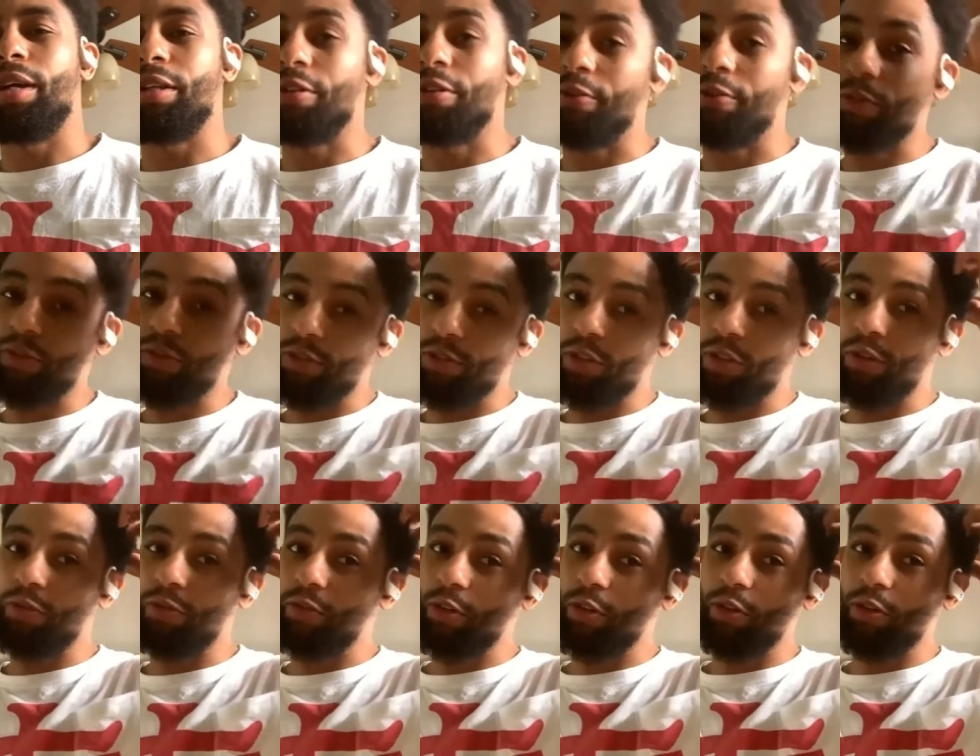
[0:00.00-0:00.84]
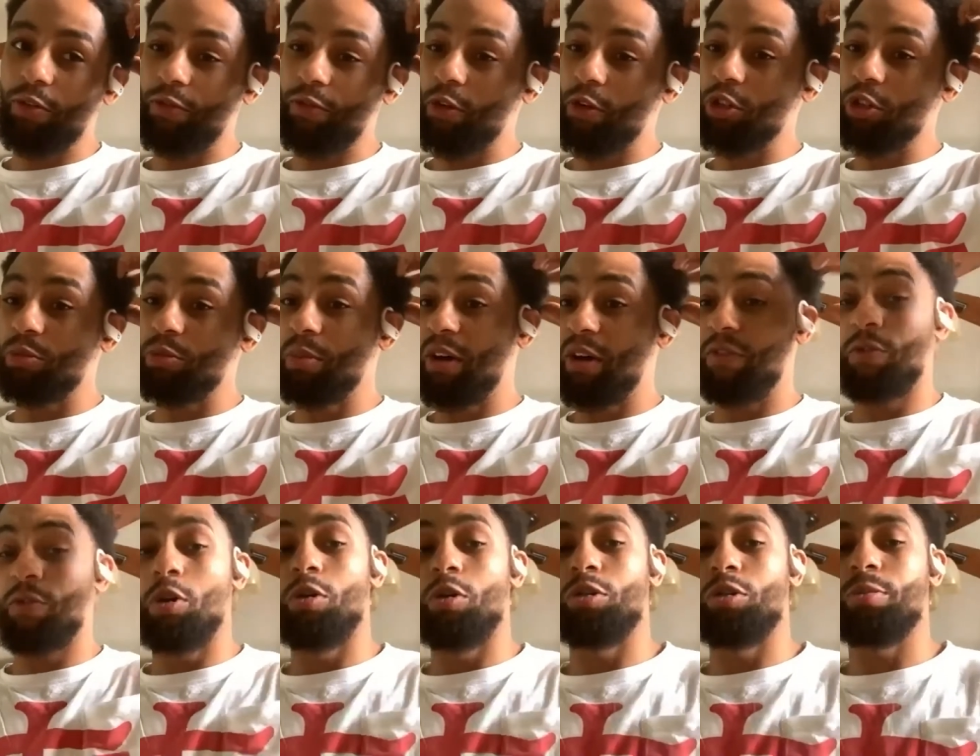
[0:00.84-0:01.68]
Like, the first
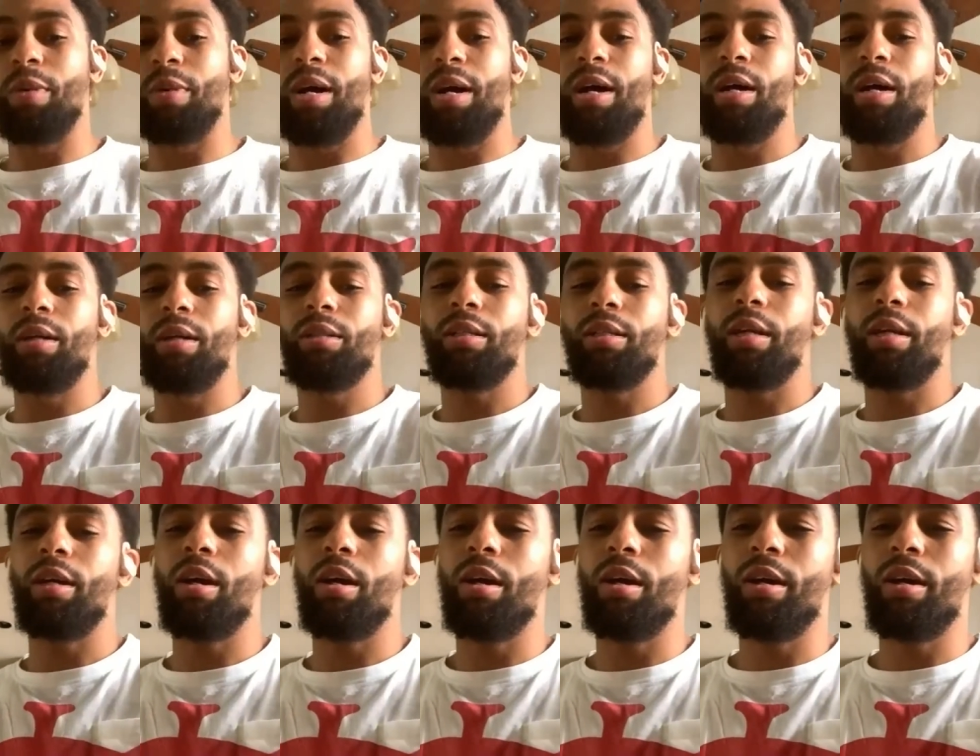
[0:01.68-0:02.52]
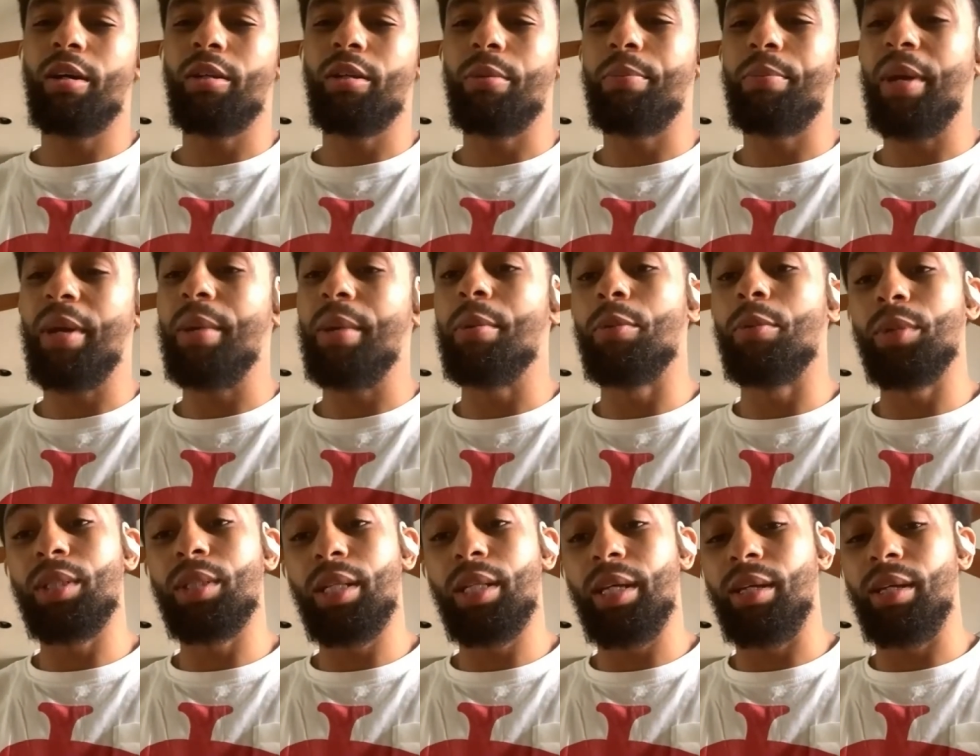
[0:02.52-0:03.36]
month goes by. It's like, all right, the payment
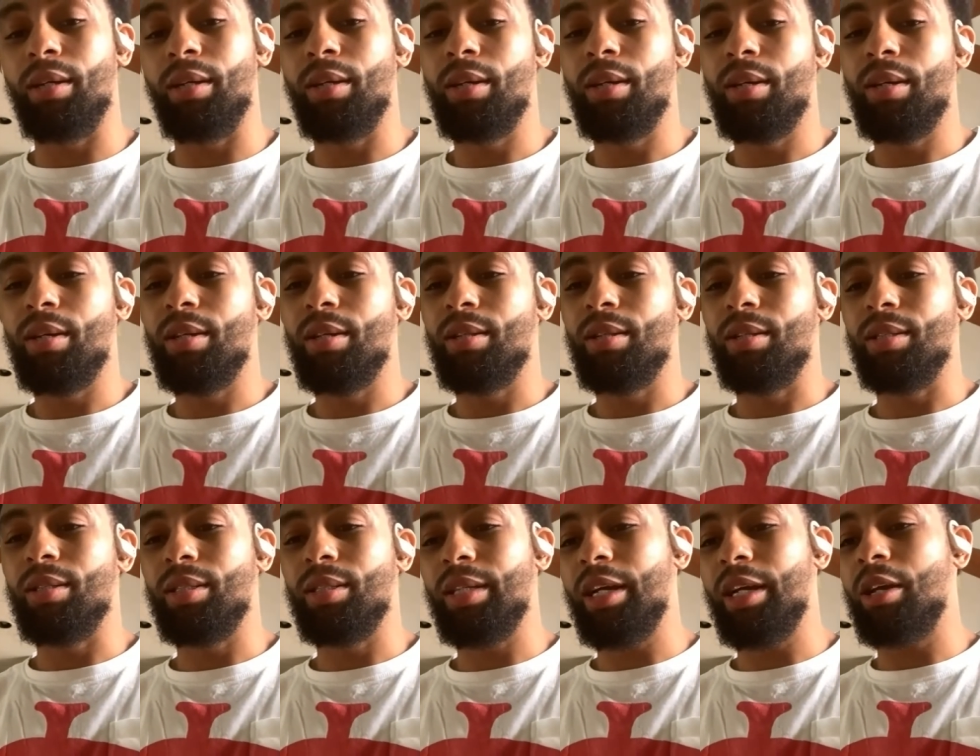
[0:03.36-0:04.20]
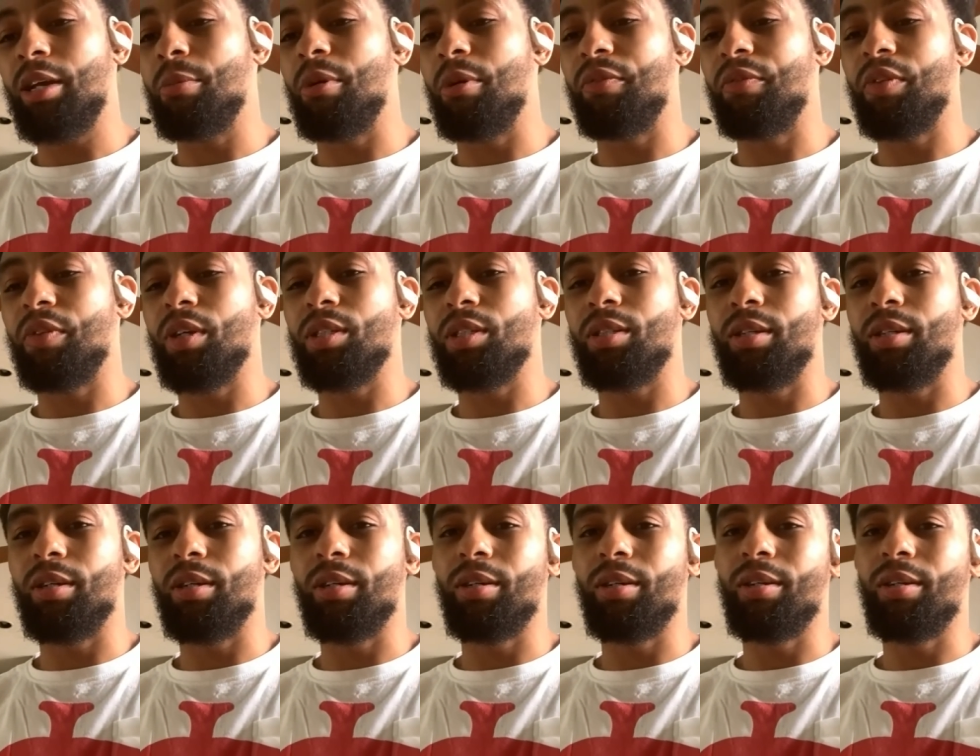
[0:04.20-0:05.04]
was late. The second month gets
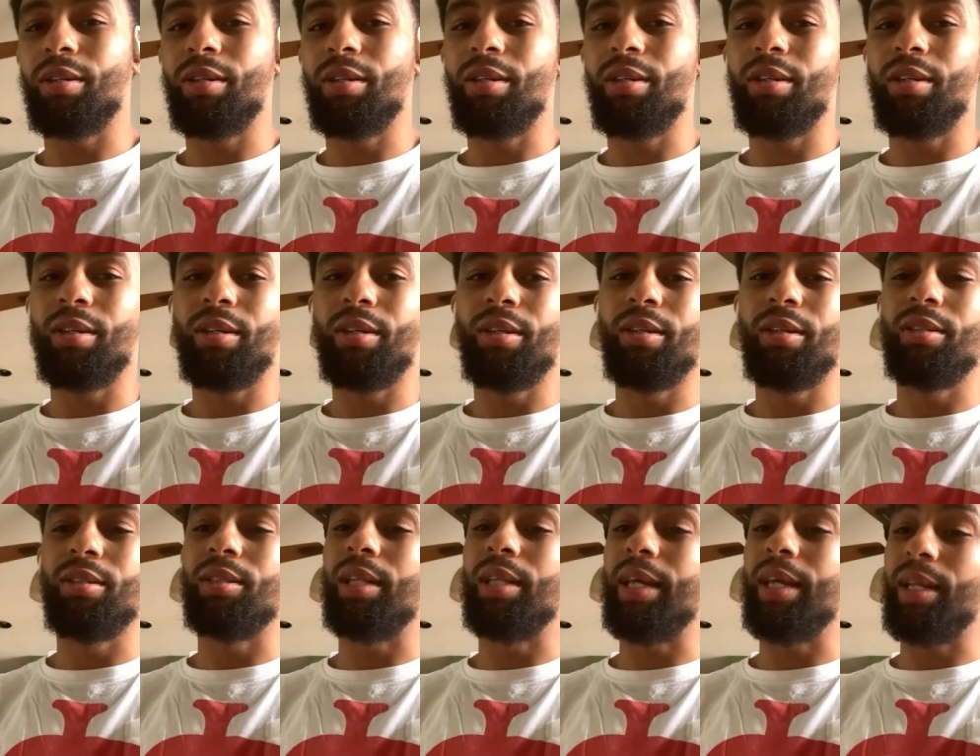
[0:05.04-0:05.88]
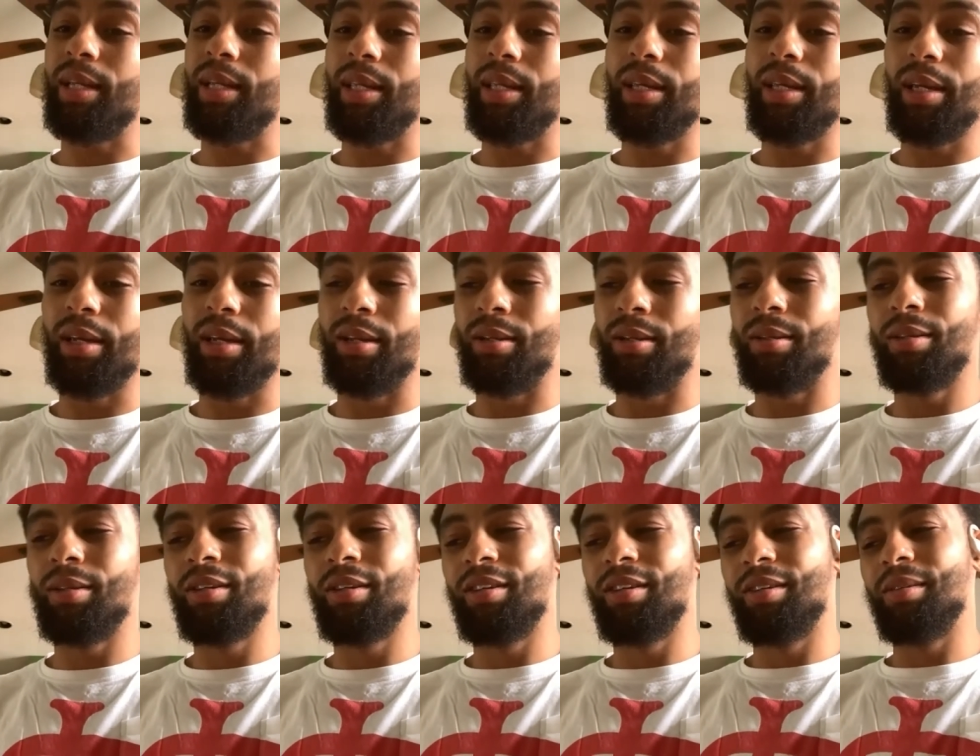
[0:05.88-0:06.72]
there, it's late again.